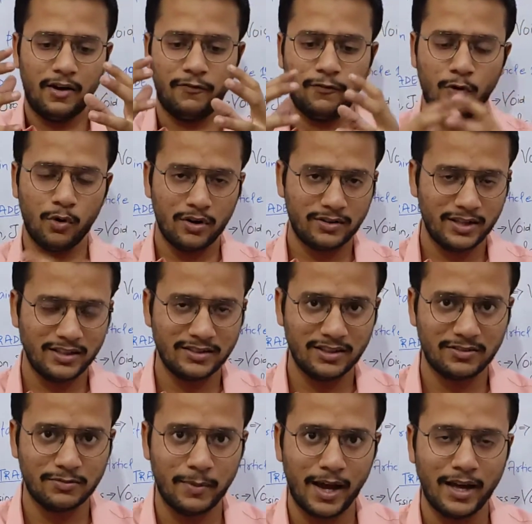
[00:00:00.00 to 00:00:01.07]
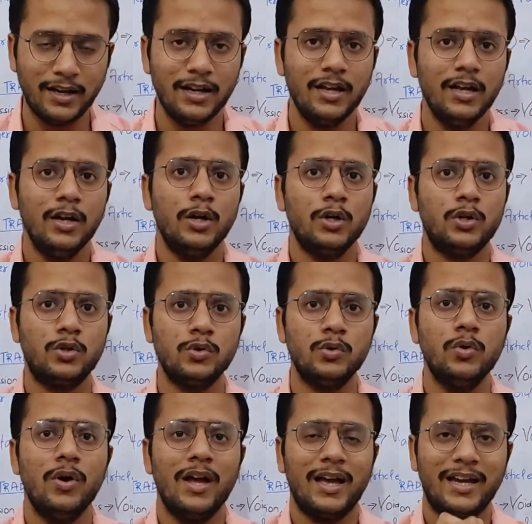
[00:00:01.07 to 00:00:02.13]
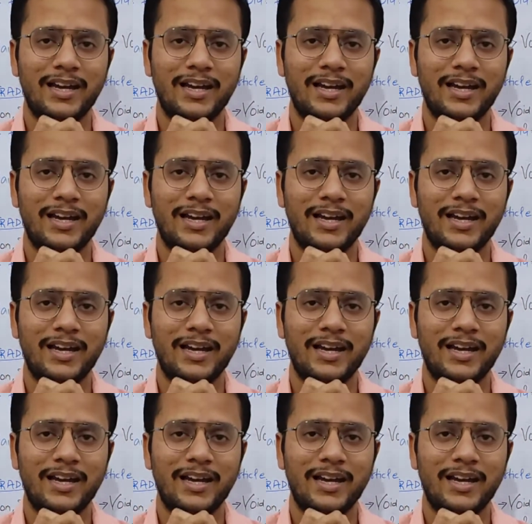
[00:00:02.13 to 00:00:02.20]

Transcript: forcing this man to